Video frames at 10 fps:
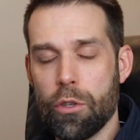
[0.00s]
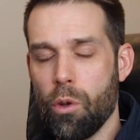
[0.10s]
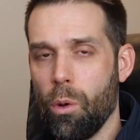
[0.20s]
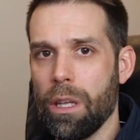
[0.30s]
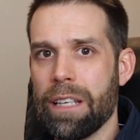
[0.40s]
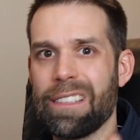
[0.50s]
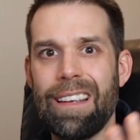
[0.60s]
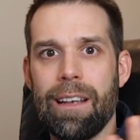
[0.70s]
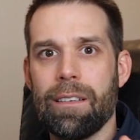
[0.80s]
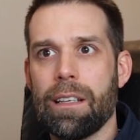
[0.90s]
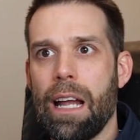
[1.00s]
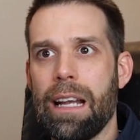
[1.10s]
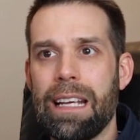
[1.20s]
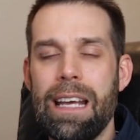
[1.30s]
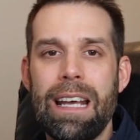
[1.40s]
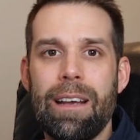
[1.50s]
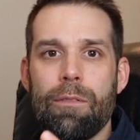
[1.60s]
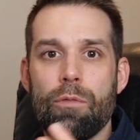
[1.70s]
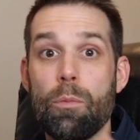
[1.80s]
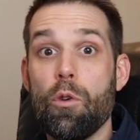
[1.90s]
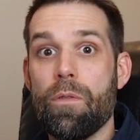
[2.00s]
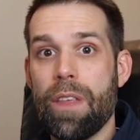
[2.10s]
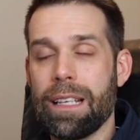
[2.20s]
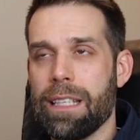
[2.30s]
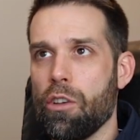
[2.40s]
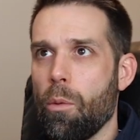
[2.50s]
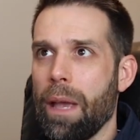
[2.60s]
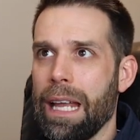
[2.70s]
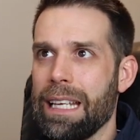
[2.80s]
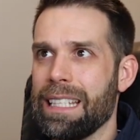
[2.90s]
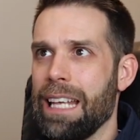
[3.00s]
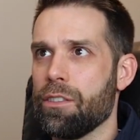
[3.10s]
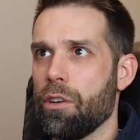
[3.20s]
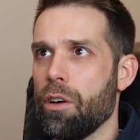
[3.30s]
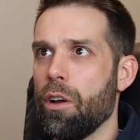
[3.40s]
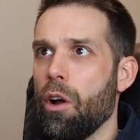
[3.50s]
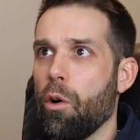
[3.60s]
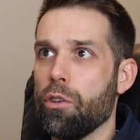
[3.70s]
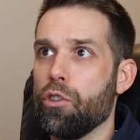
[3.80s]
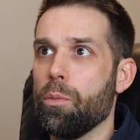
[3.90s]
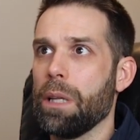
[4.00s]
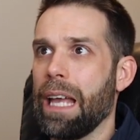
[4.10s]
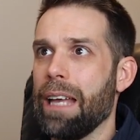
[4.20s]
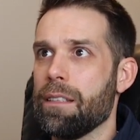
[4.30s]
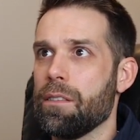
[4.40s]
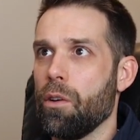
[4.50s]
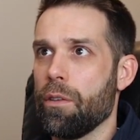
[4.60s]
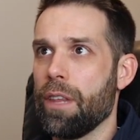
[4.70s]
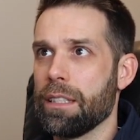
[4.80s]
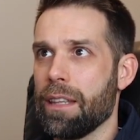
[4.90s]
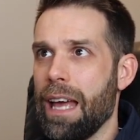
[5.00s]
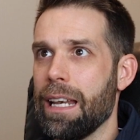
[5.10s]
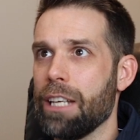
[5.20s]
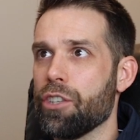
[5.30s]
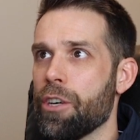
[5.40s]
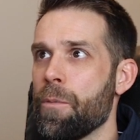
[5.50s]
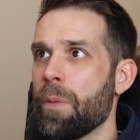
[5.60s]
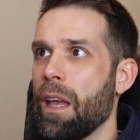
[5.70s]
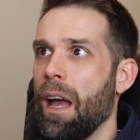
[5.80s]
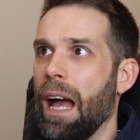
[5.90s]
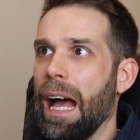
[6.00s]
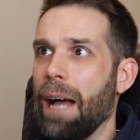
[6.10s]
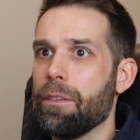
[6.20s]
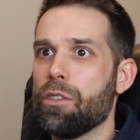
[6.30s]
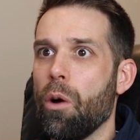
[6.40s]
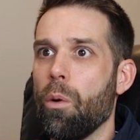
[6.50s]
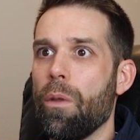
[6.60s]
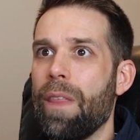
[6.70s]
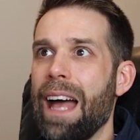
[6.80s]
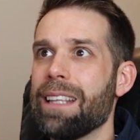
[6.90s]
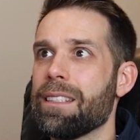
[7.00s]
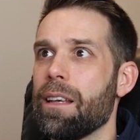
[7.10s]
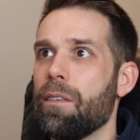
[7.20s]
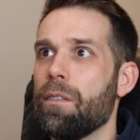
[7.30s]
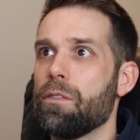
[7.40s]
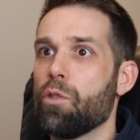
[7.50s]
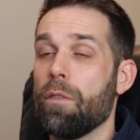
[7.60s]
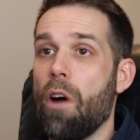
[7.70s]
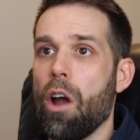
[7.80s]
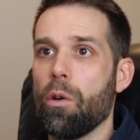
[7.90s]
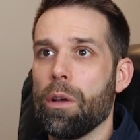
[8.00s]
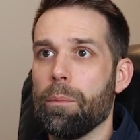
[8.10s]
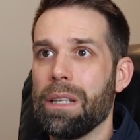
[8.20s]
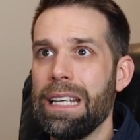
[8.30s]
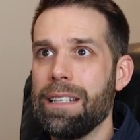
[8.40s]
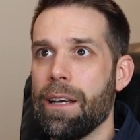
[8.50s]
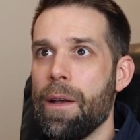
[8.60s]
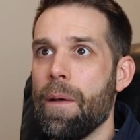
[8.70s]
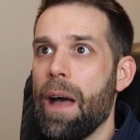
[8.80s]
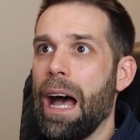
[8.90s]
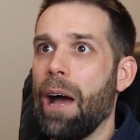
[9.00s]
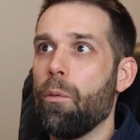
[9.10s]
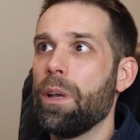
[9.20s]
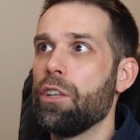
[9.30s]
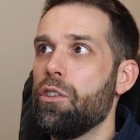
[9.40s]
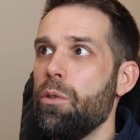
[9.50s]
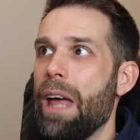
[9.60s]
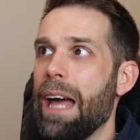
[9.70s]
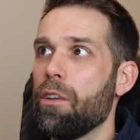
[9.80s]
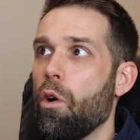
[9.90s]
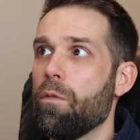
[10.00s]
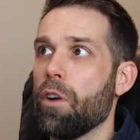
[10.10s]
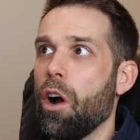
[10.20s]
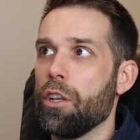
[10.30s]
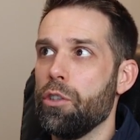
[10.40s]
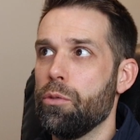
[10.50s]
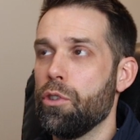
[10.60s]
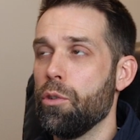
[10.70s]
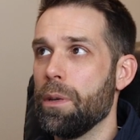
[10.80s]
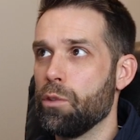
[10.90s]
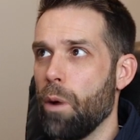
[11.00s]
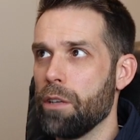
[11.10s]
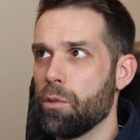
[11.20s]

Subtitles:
this whole list and kind of remove things that don't make any sense or duplicates or things of that nature. So that's sort of autocomplete. And we can do that over on YouTube as well.